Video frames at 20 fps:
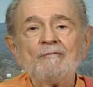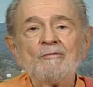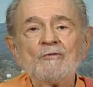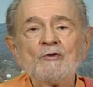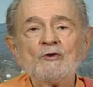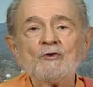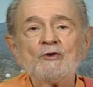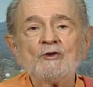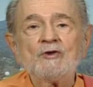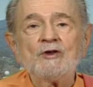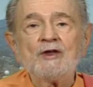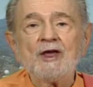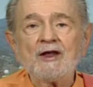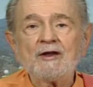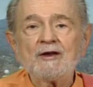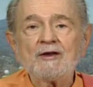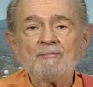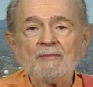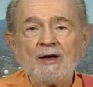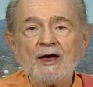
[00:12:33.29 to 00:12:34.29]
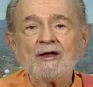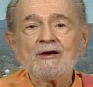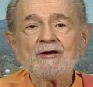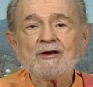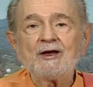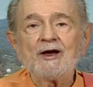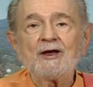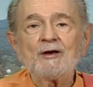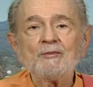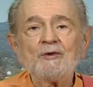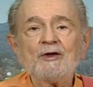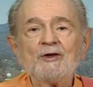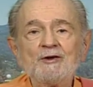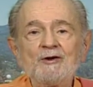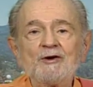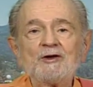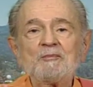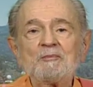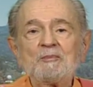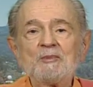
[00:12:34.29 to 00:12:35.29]
You get bad karma,
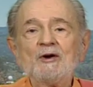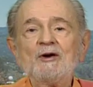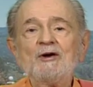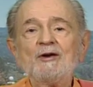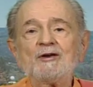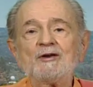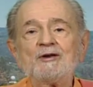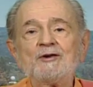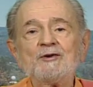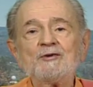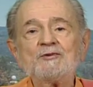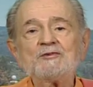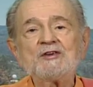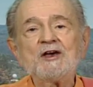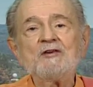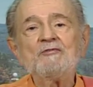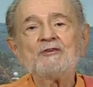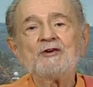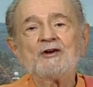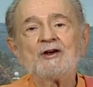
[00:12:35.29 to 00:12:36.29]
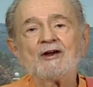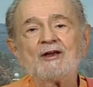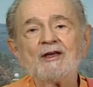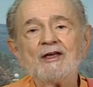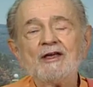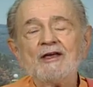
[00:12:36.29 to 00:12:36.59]
you get burned, you suffer.